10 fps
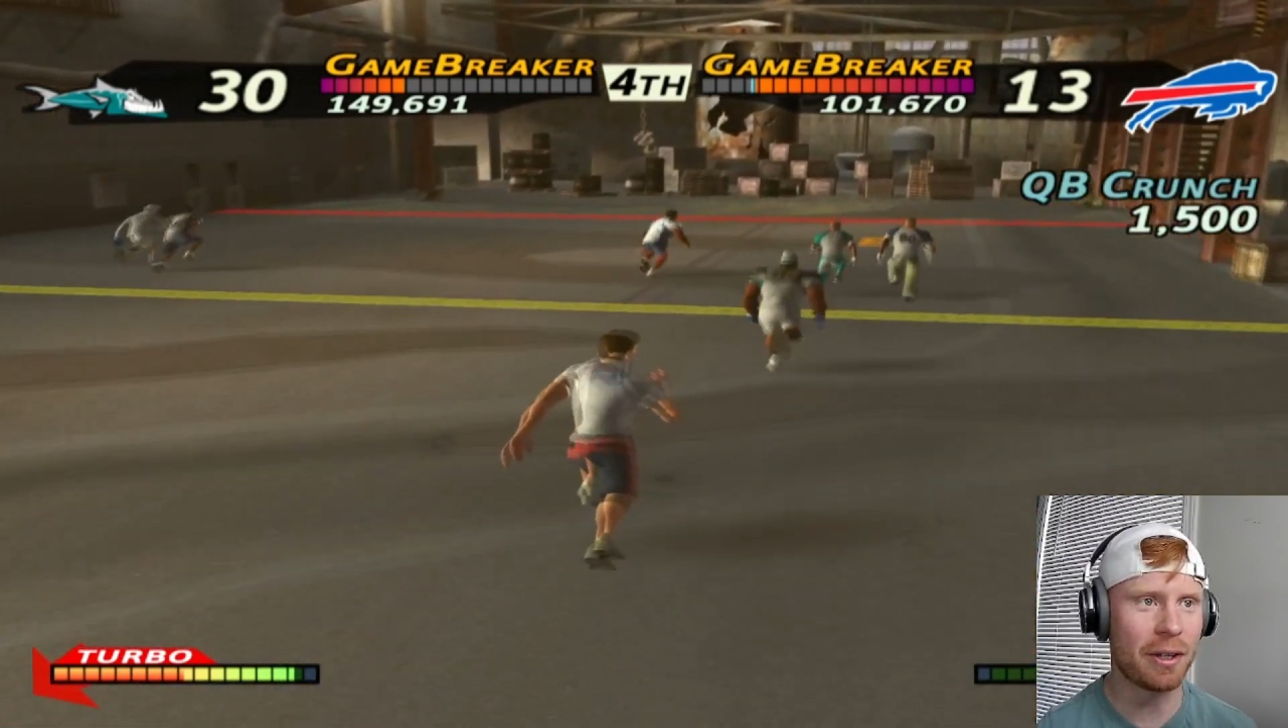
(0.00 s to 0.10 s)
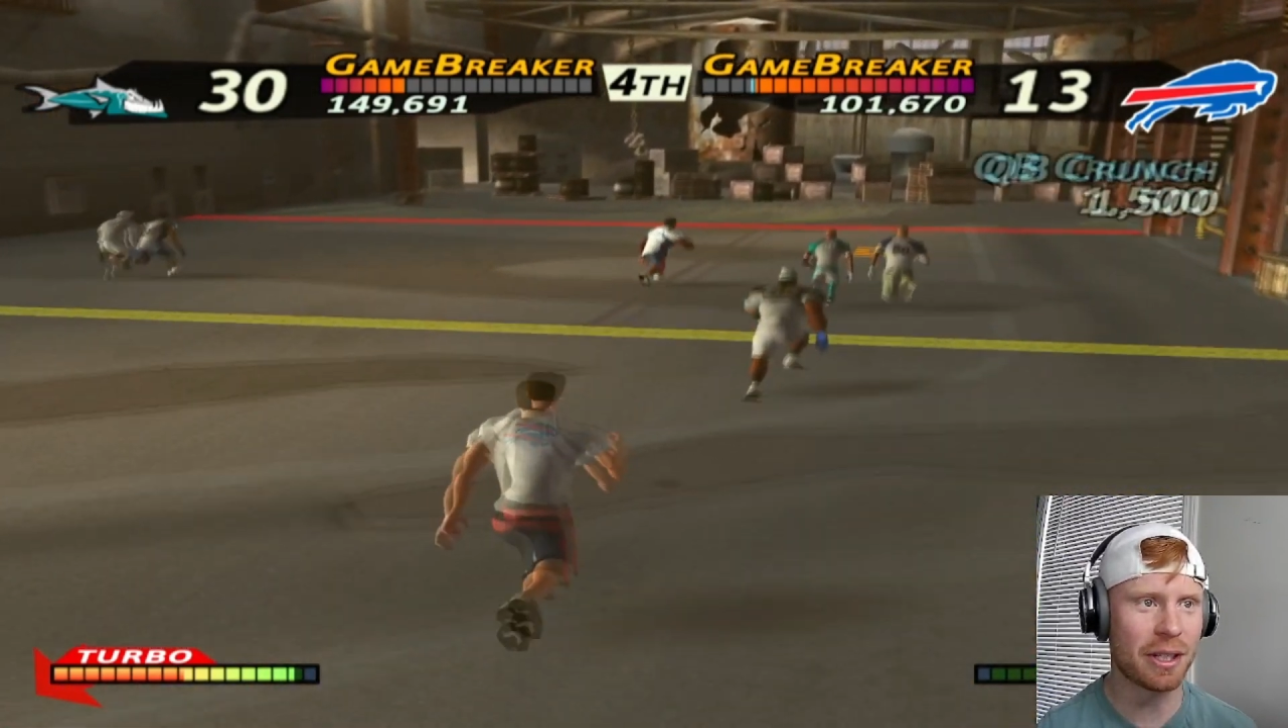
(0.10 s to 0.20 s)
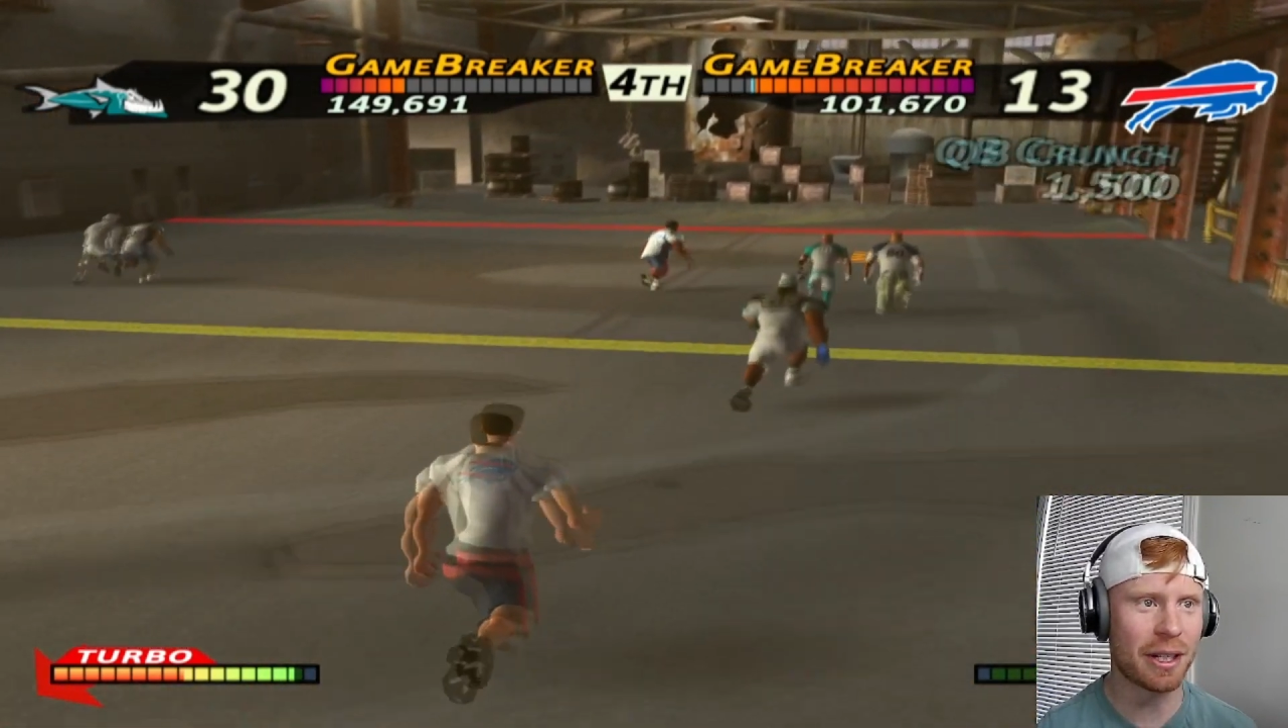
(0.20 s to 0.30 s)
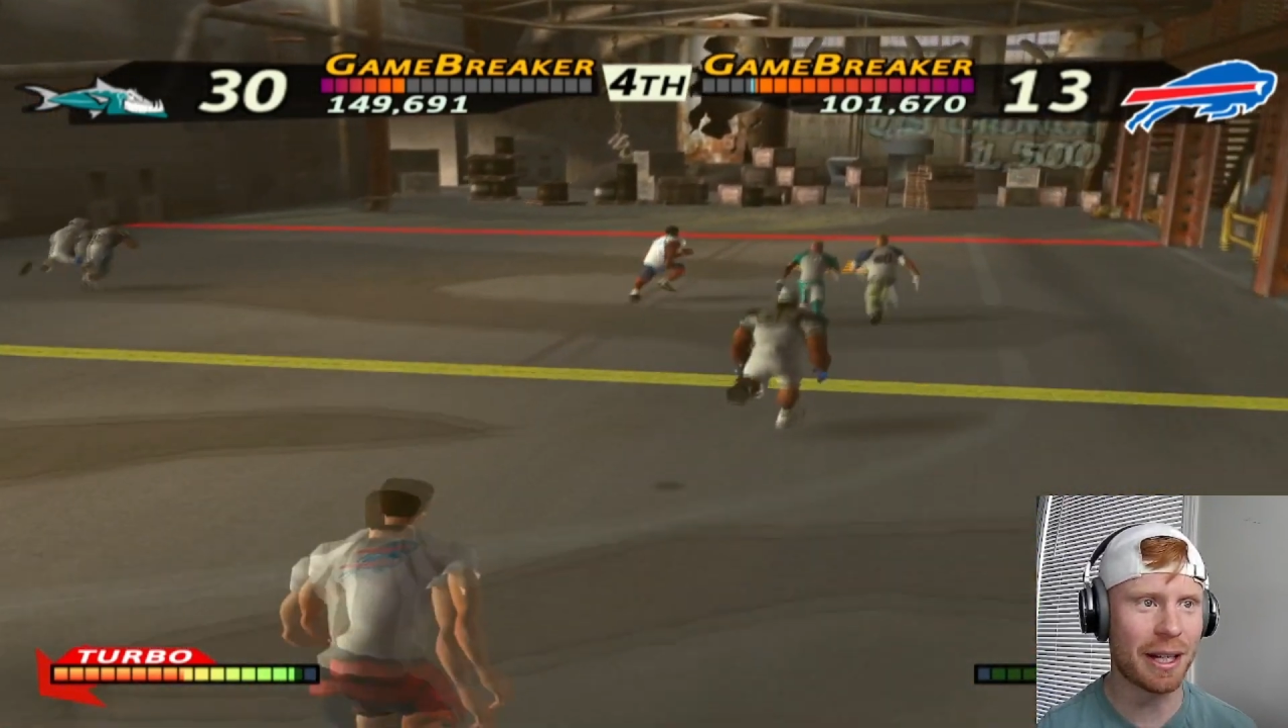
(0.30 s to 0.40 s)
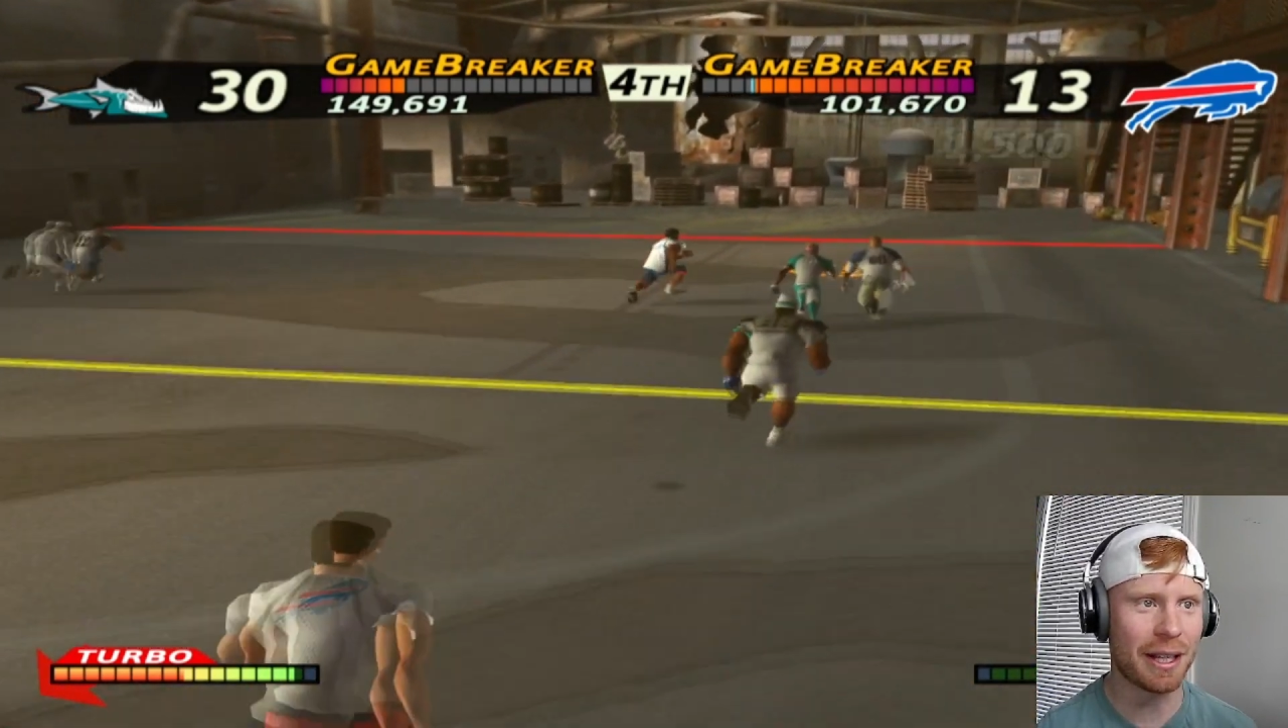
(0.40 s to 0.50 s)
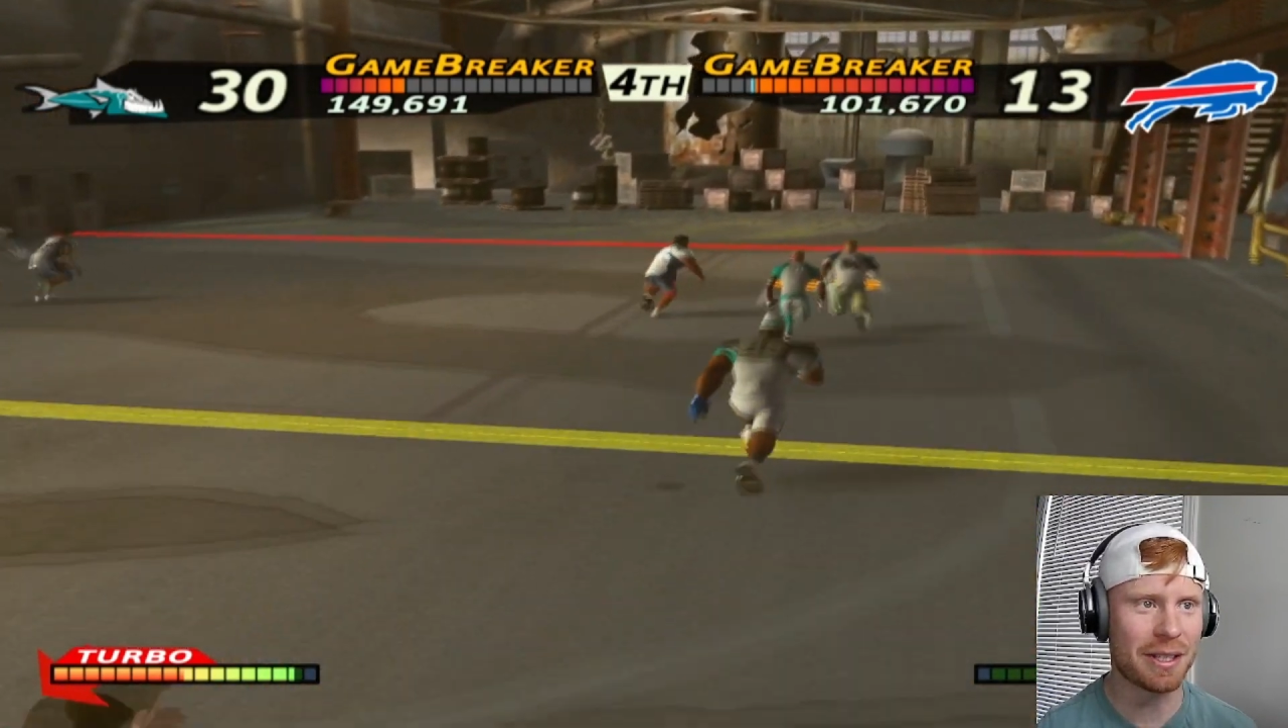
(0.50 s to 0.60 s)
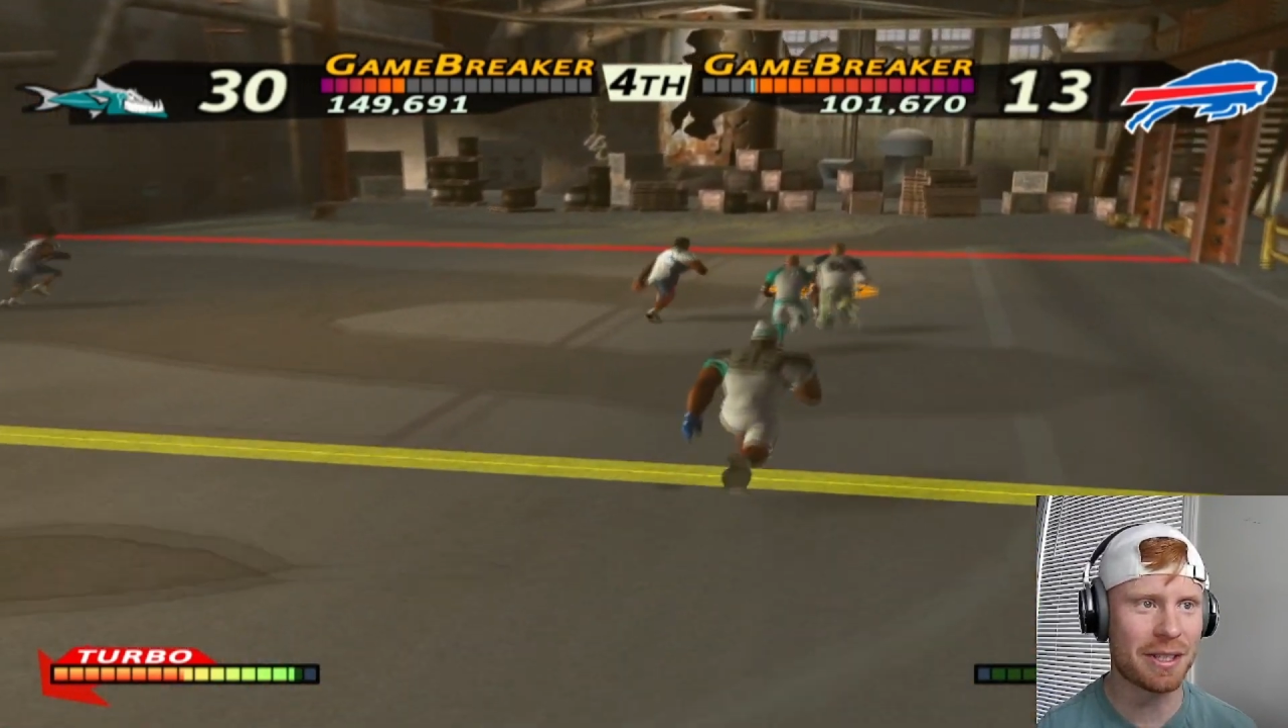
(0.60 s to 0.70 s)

is he going to hit the